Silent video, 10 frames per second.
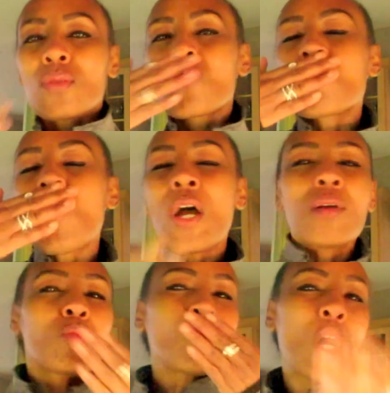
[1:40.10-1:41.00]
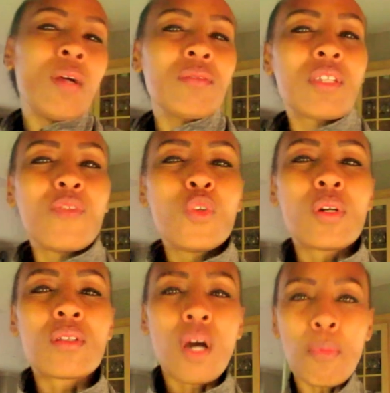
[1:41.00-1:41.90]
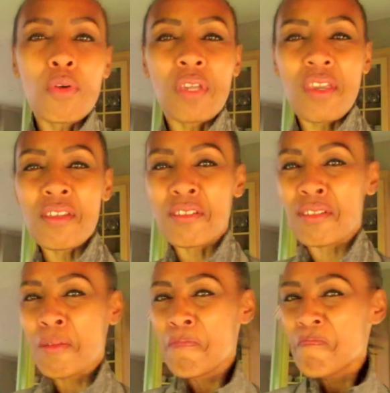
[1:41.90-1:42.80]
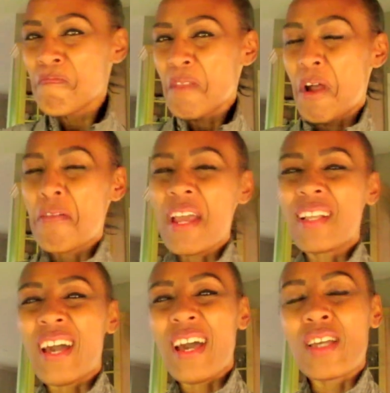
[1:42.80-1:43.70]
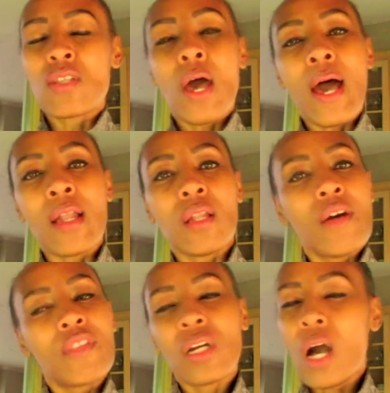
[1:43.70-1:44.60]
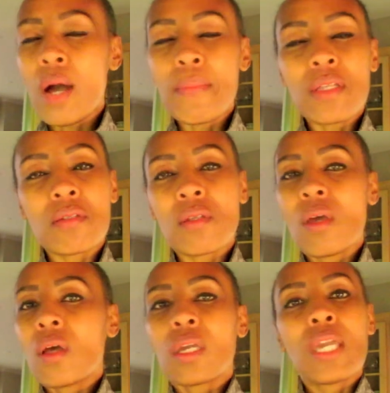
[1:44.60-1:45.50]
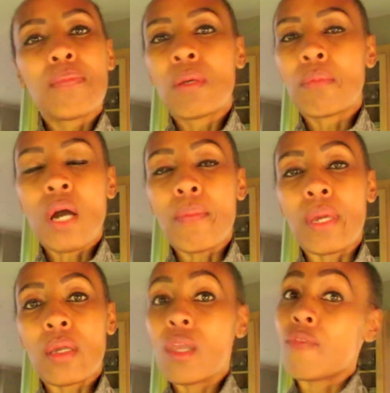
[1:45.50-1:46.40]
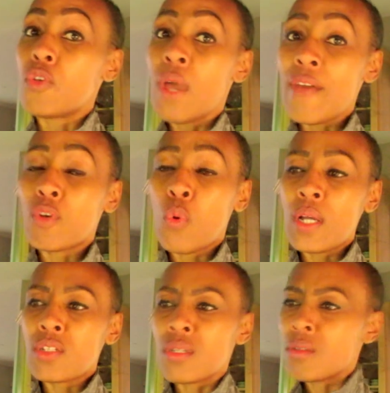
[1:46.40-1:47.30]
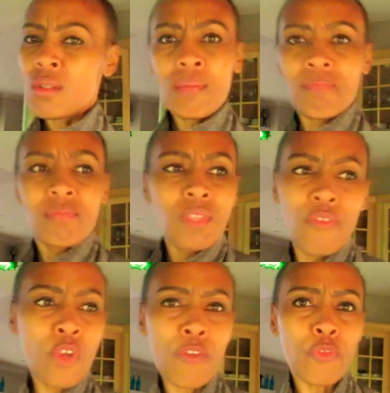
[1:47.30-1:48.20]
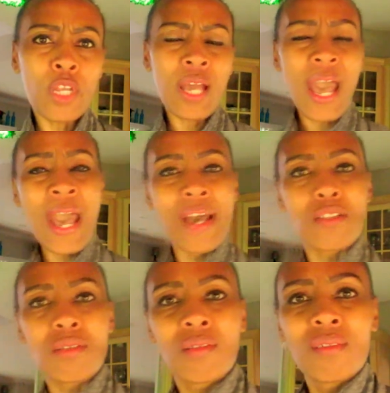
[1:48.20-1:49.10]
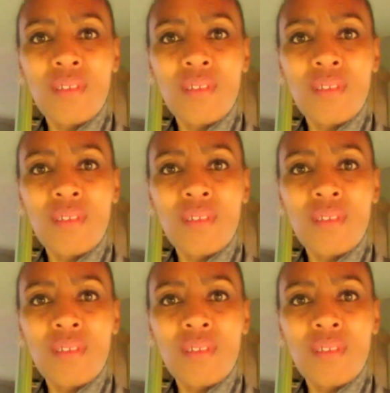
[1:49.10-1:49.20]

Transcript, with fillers: Mwah, mwah. Give you a double kiss. All right, guys, I love the comments. Keep them coming. If you have questions, feel free to ask.